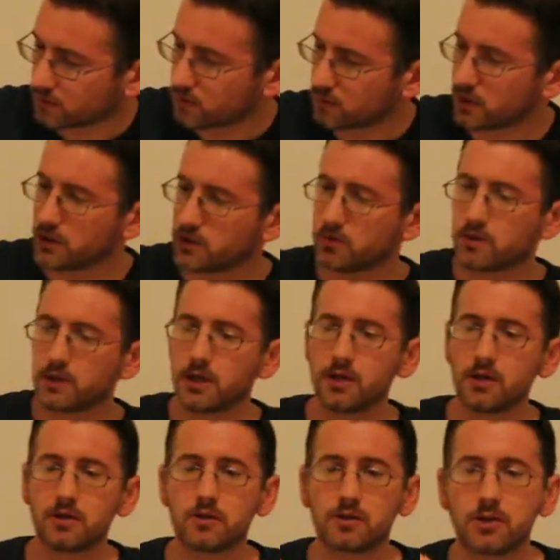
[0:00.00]
when you
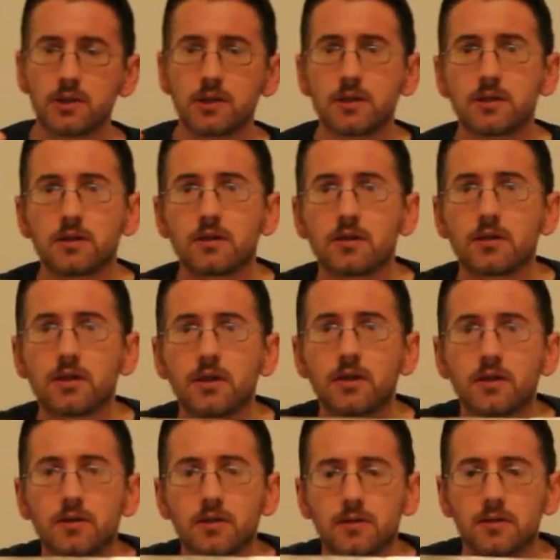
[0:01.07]
take just
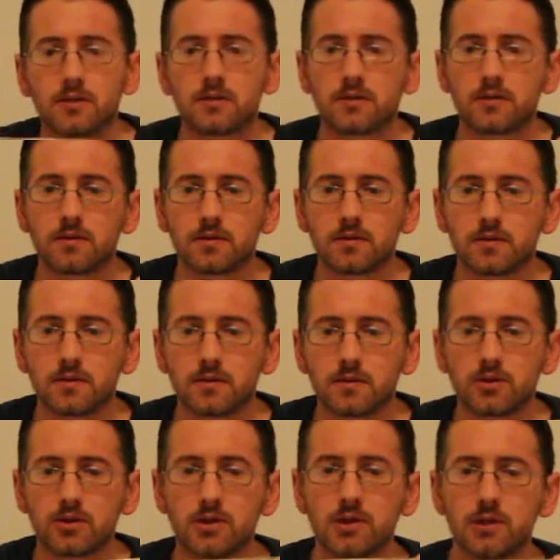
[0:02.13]

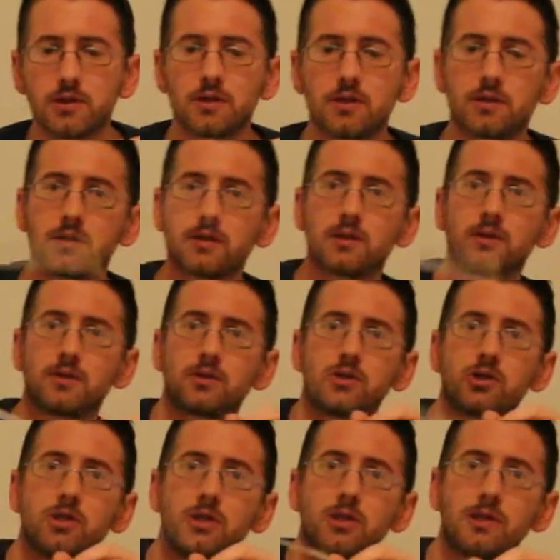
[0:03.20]
this
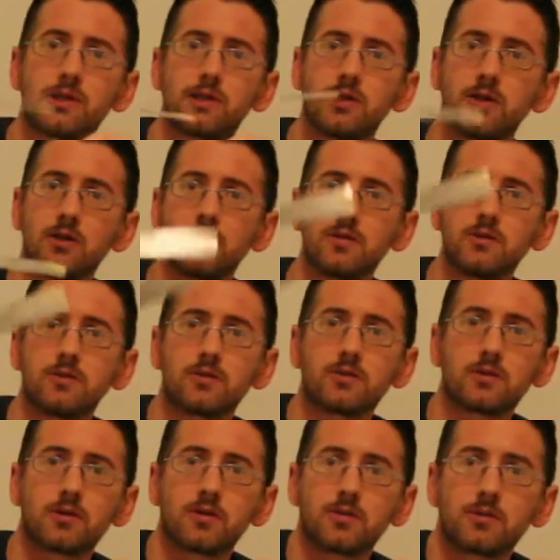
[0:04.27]
sheet steel,
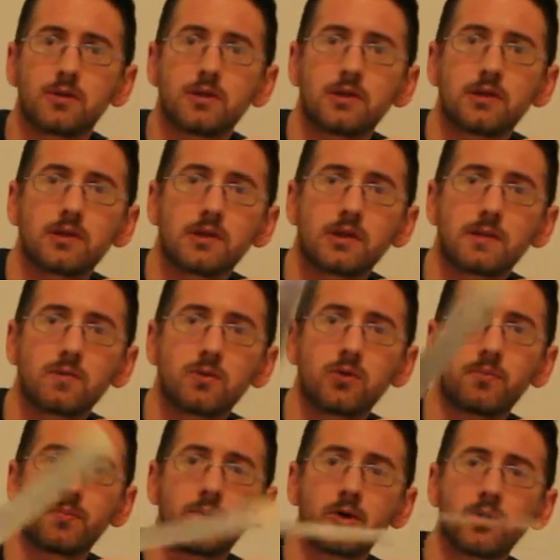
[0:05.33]
so this is a small
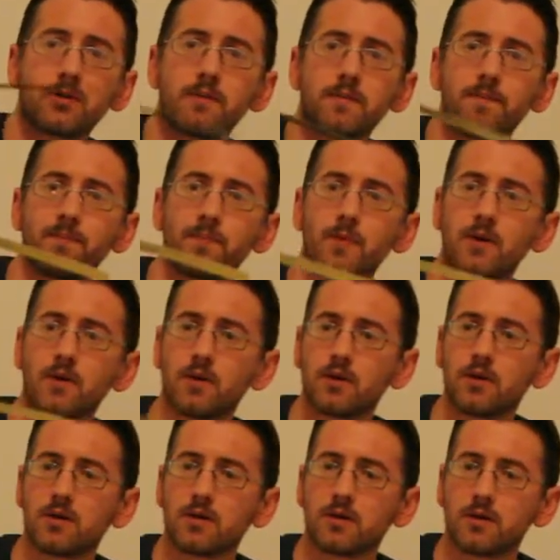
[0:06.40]
part,
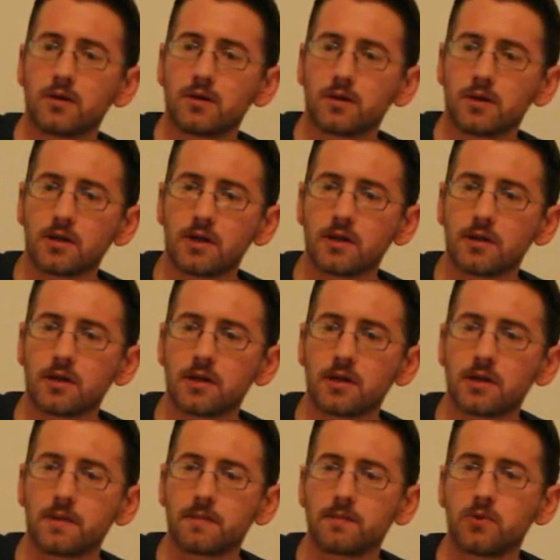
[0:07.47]
and
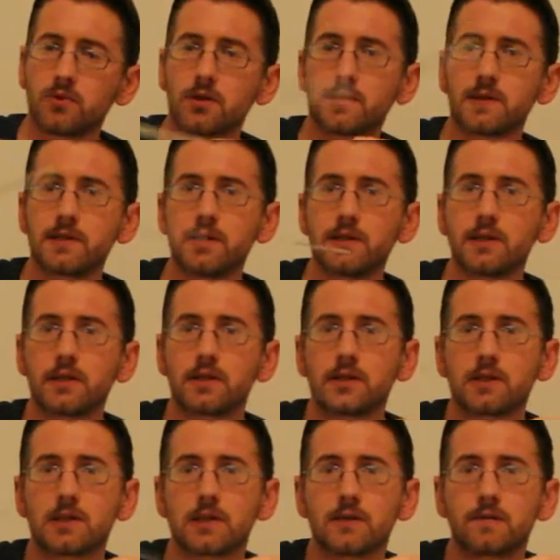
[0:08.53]
you can see that
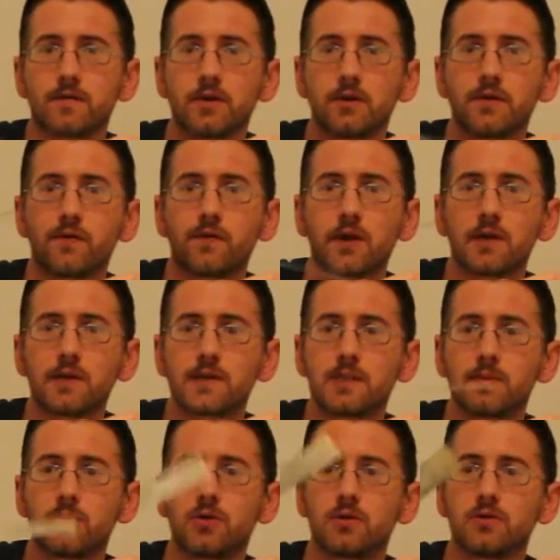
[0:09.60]
it's very
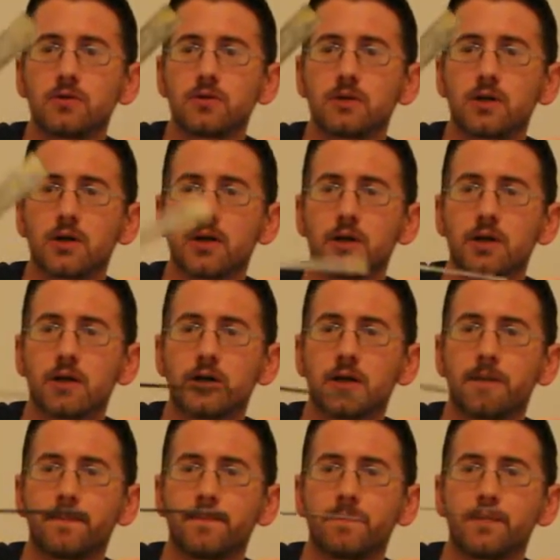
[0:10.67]
flexible.
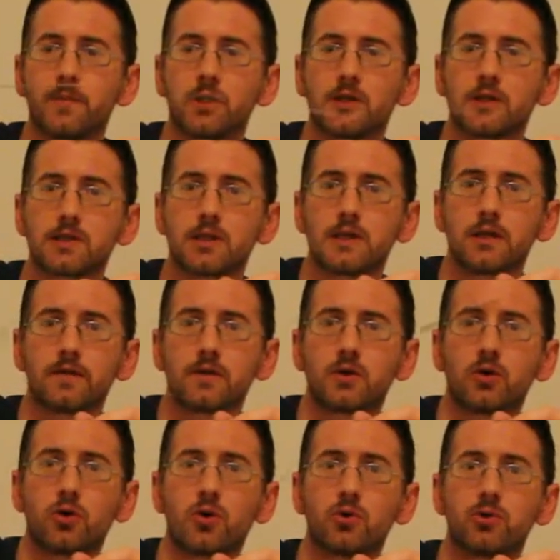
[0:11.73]
It doesn't even
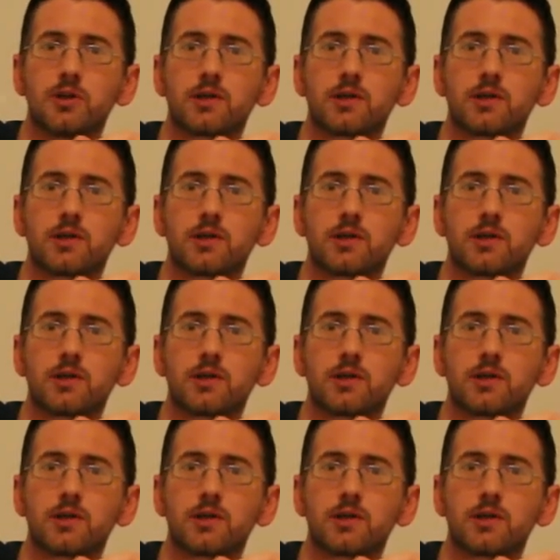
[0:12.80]
hold